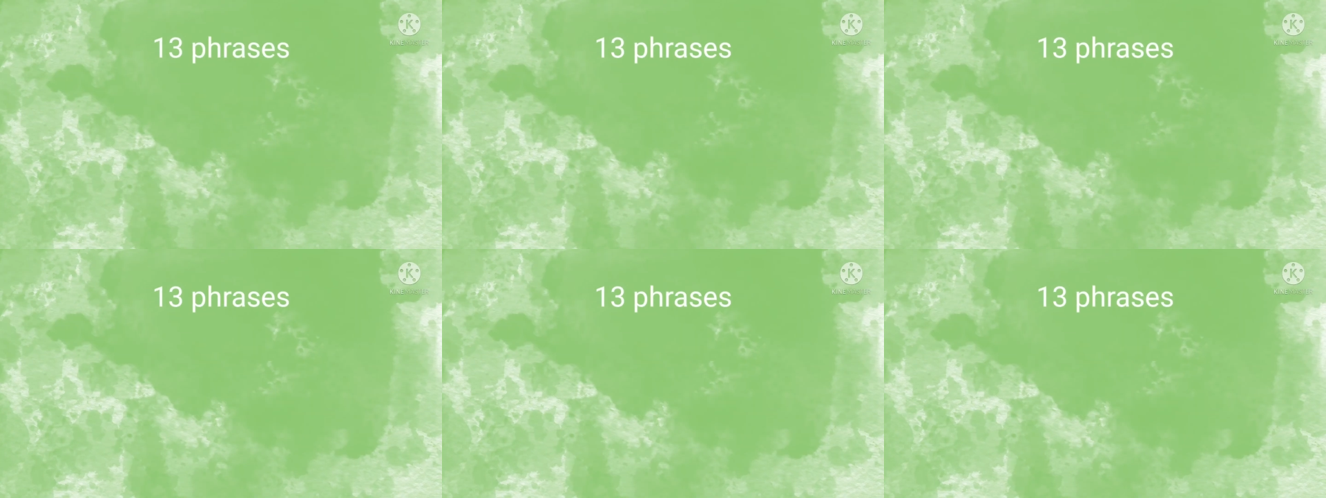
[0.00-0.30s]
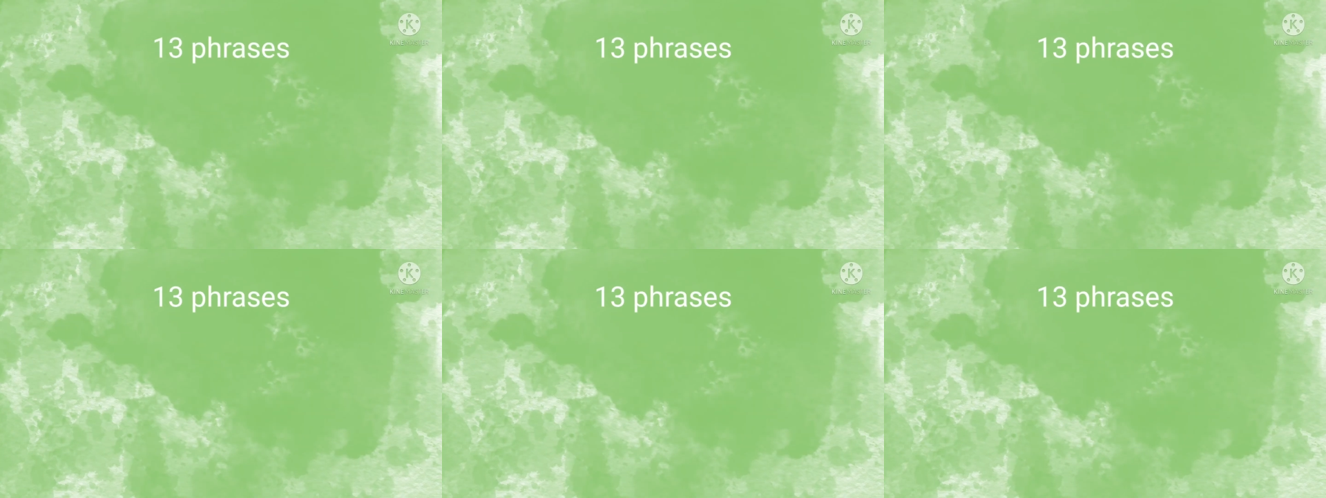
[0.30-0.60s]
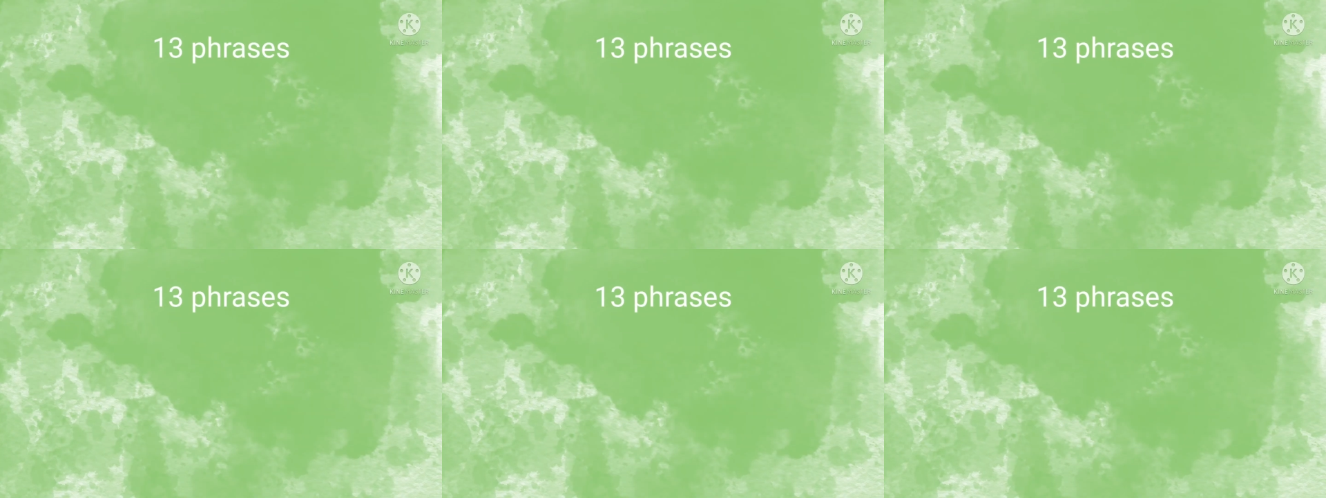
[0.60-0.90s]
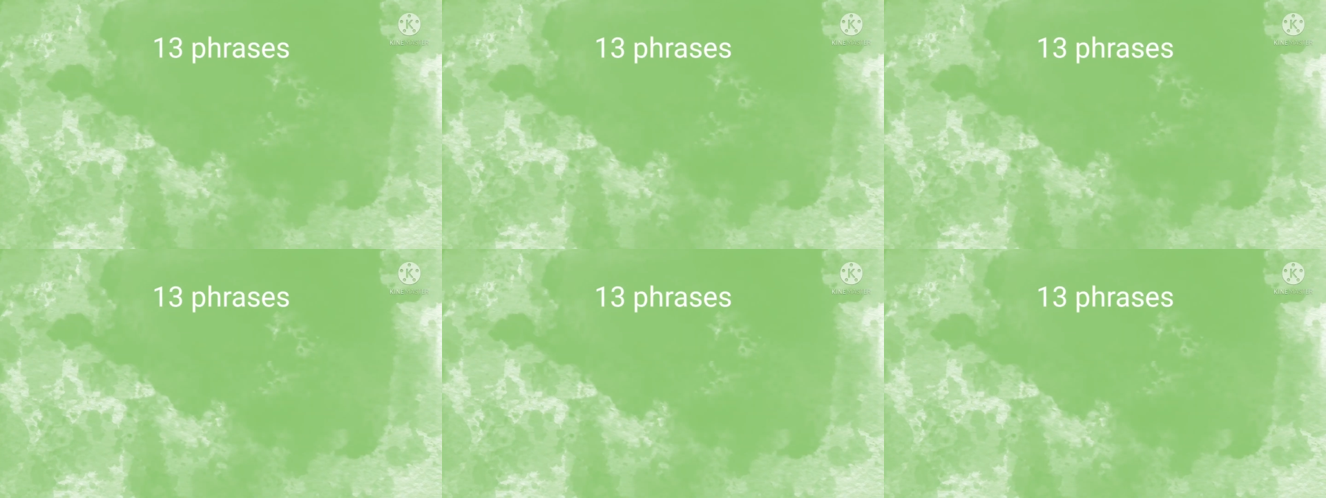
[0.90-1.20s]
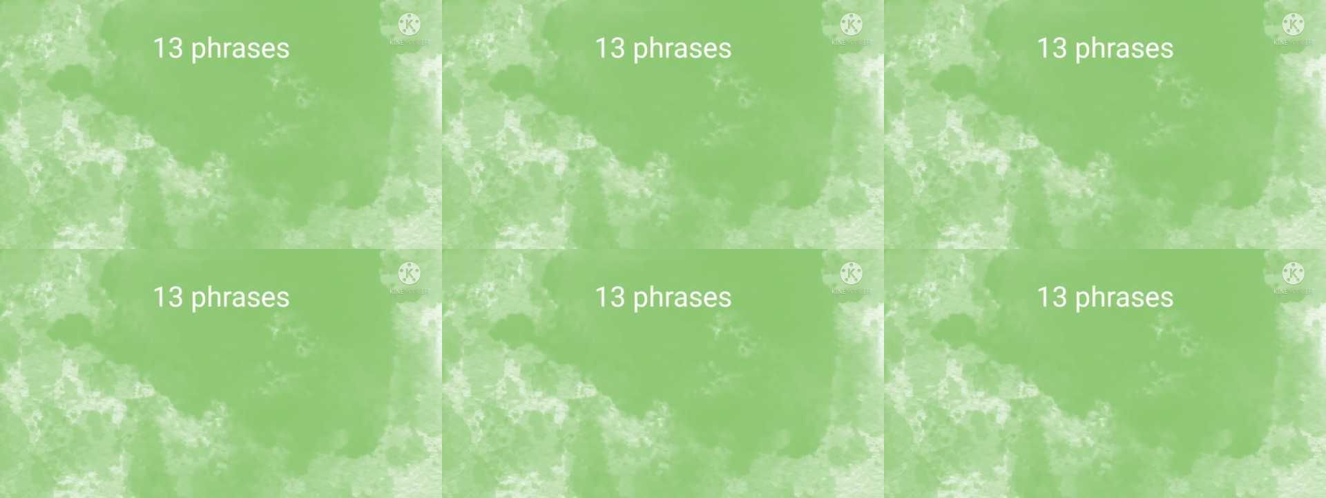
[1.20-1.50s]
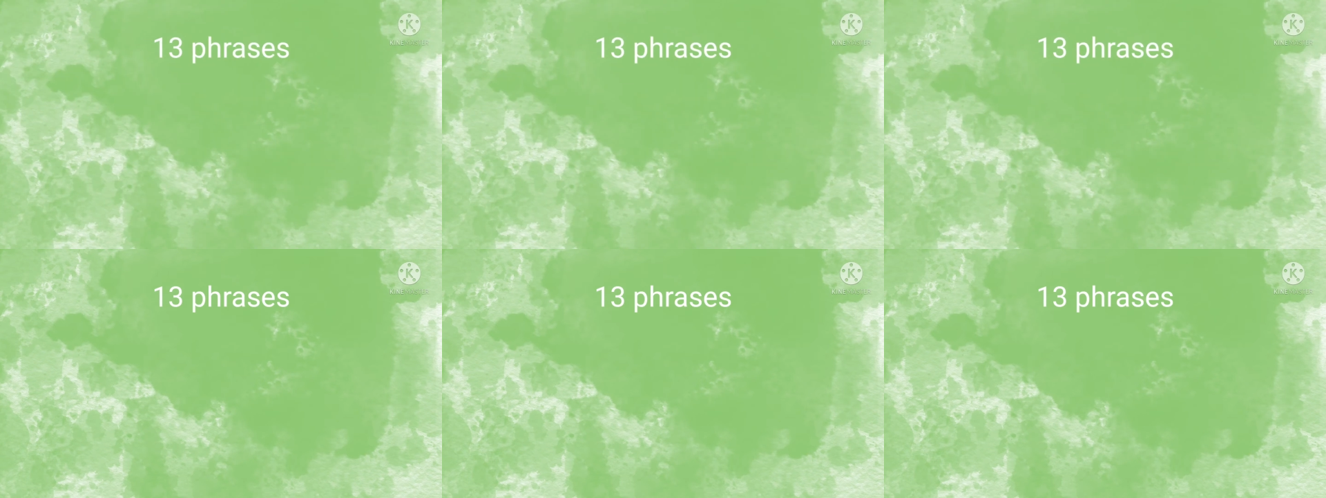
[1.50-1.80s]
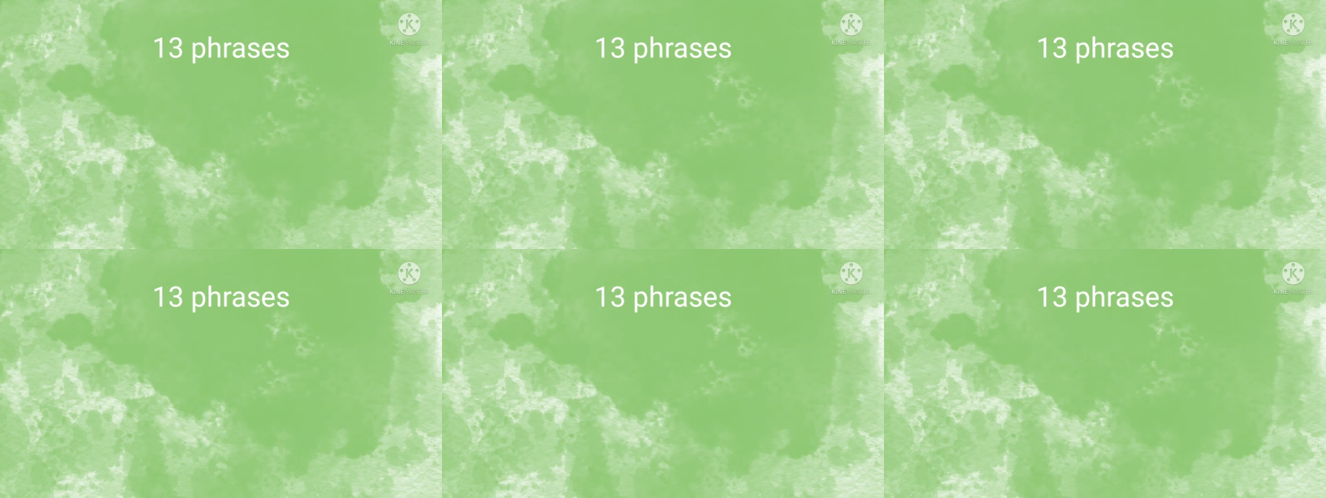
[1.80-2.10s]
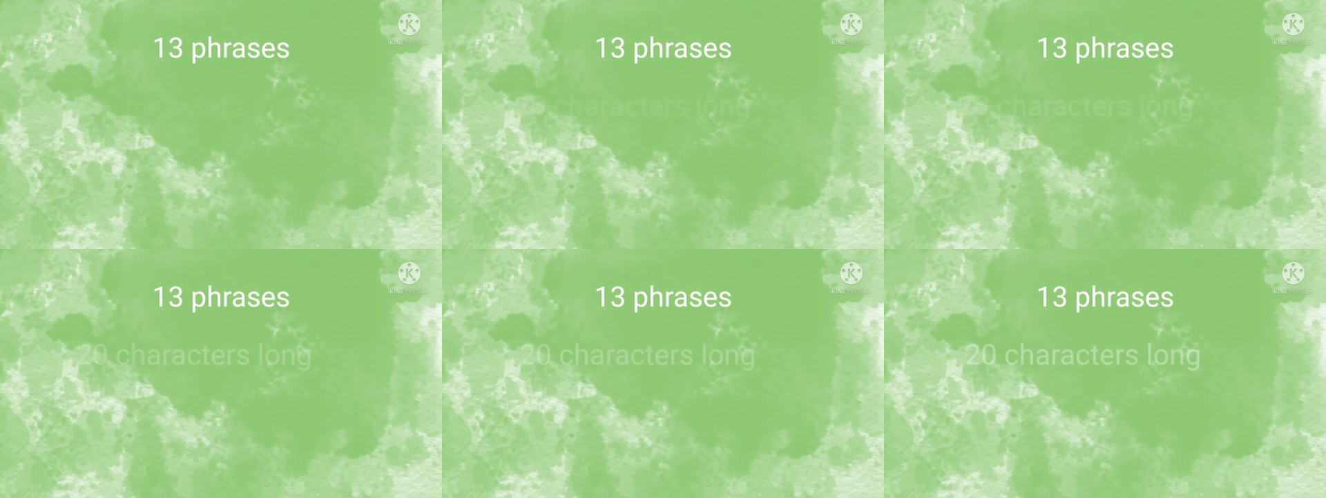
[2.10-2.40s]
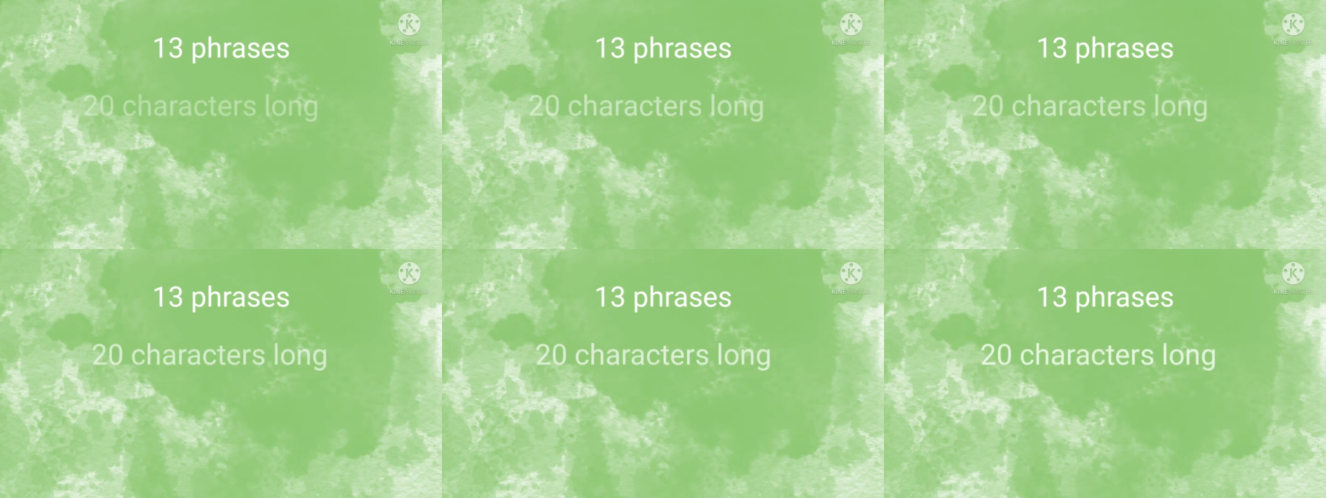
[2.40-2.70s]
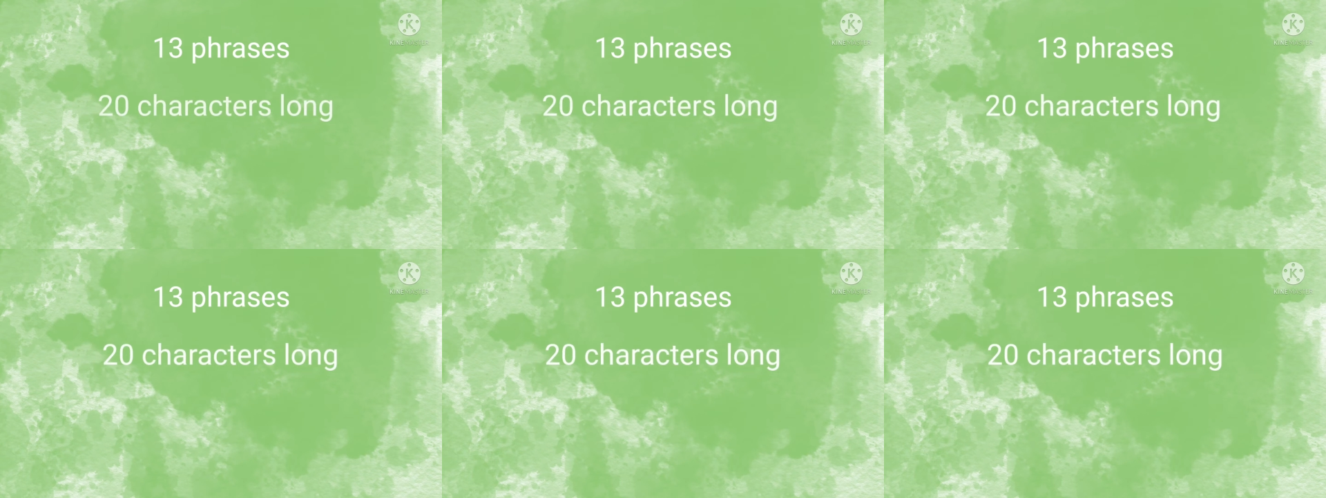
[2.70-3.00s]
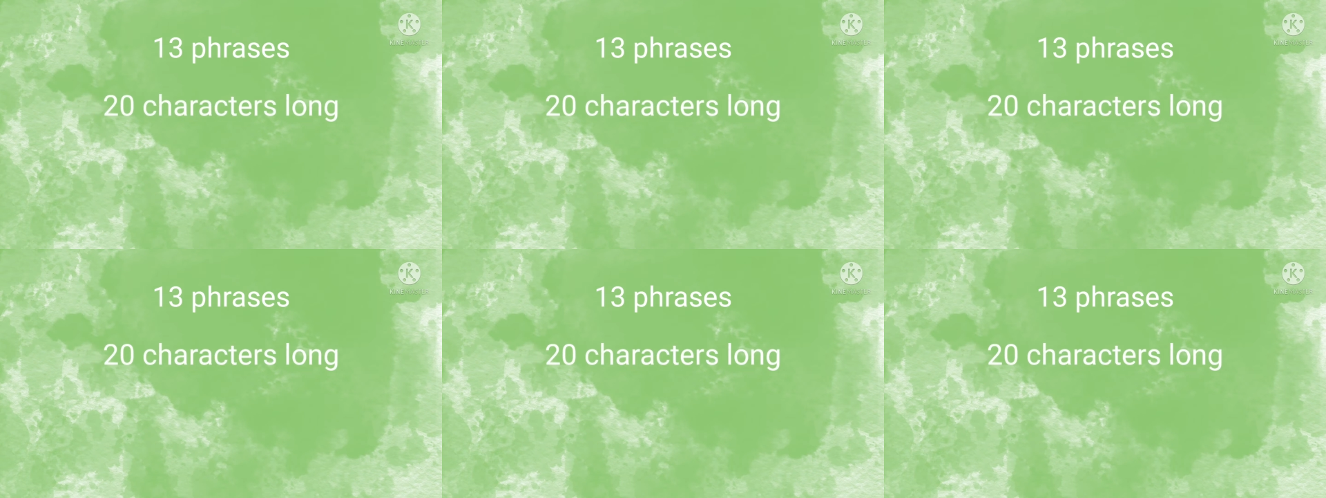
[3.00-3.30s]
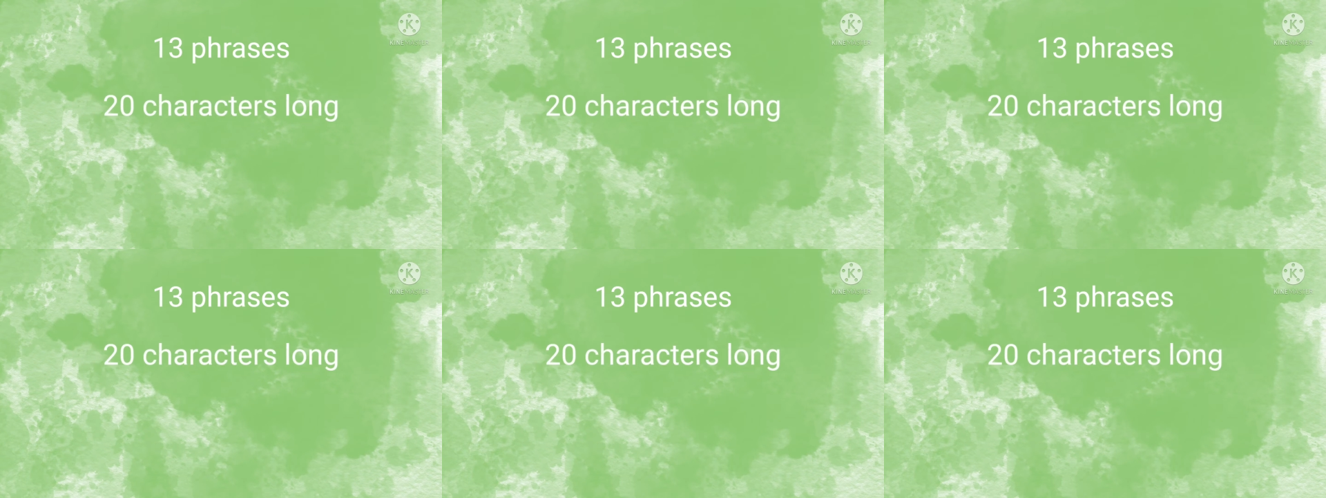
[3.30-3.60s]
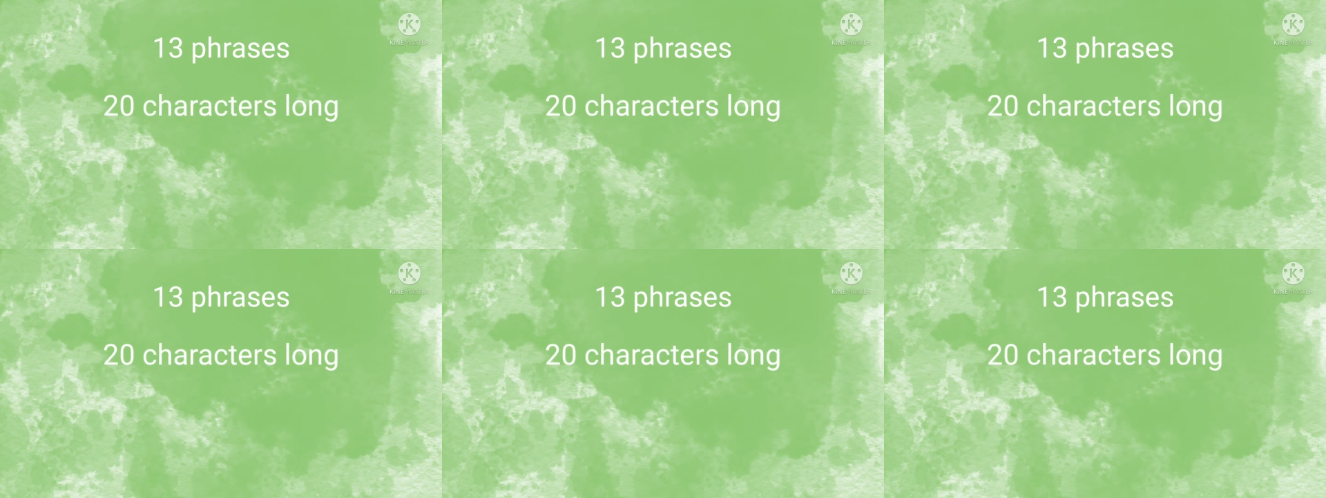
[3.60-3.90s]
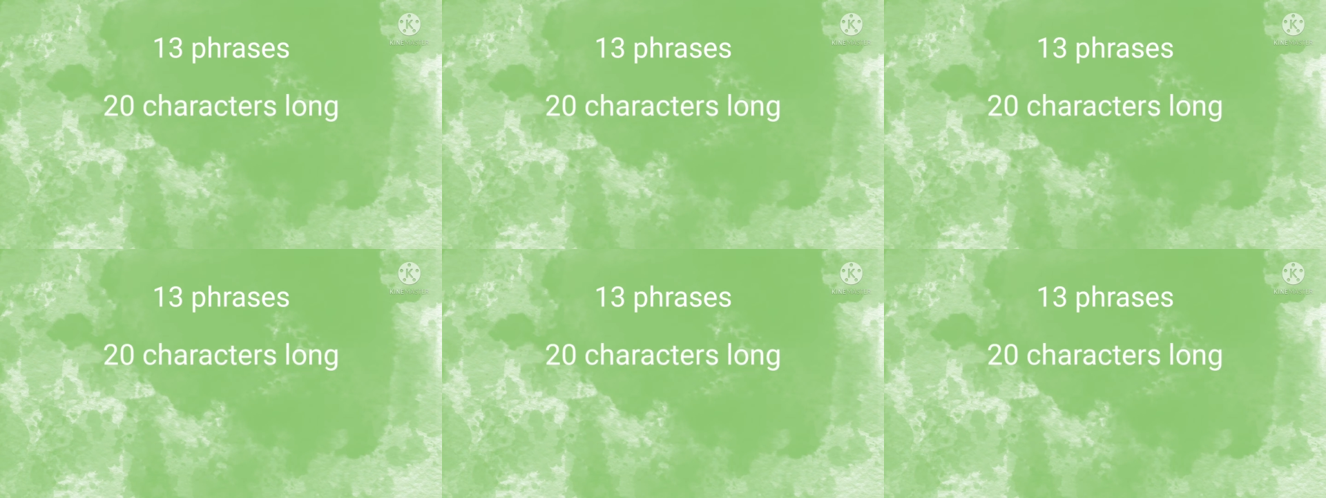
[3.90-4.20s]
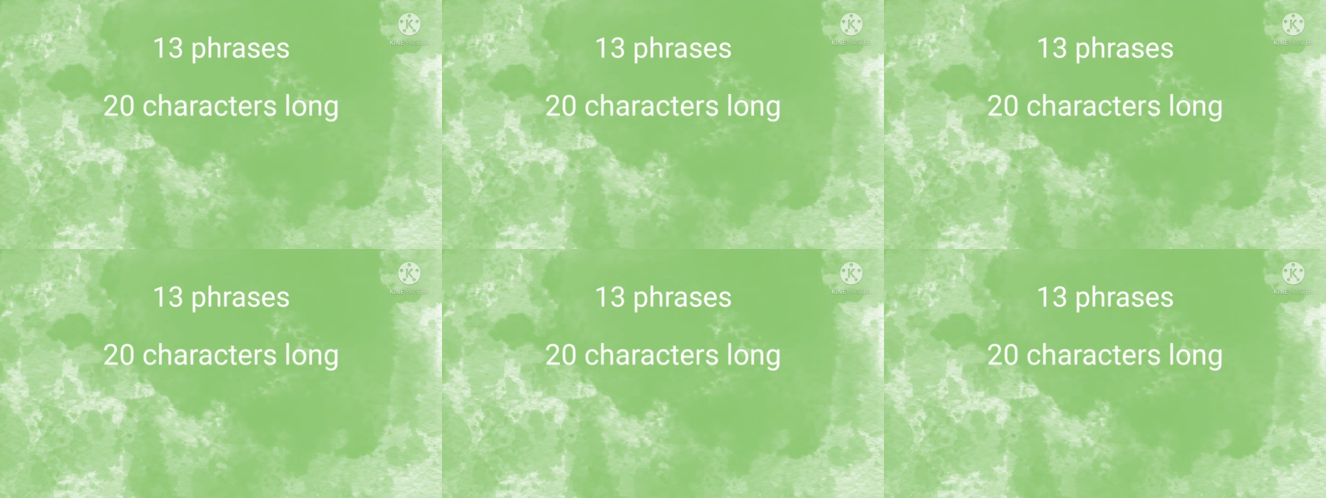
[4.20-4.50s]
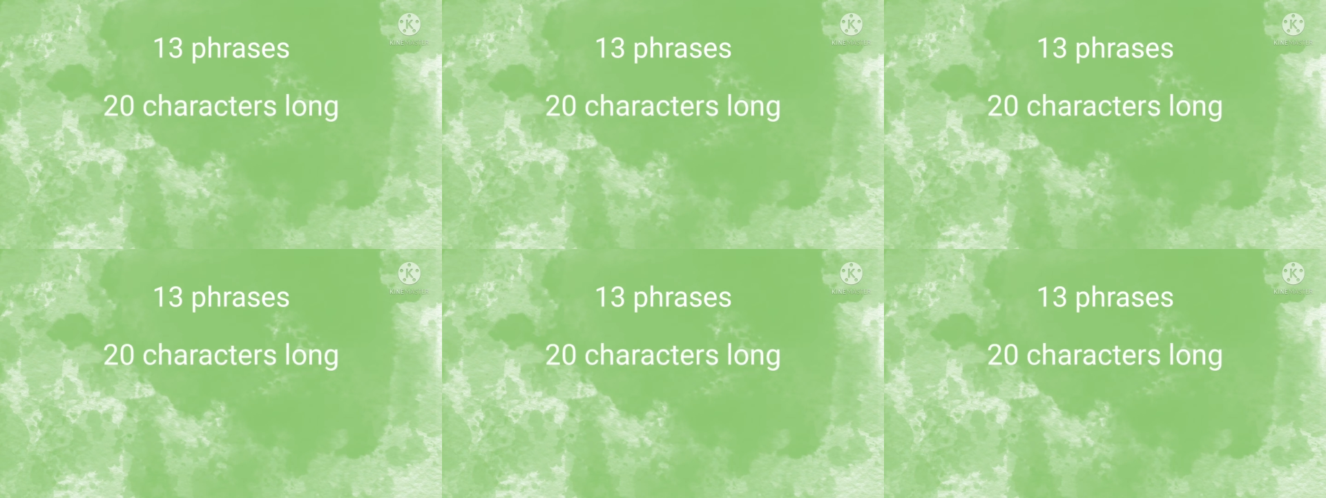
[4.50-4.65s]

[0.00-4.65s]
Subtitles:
(no speaker visible)